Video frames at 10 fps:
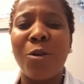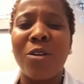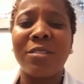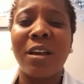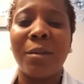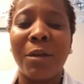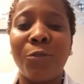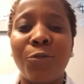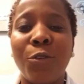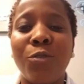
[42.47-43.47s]
We're all talking
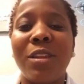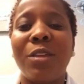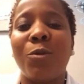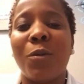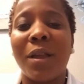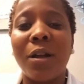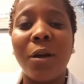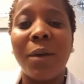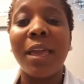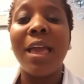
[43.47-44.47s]
about food and where we're
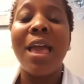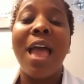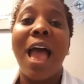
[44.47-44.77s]
going.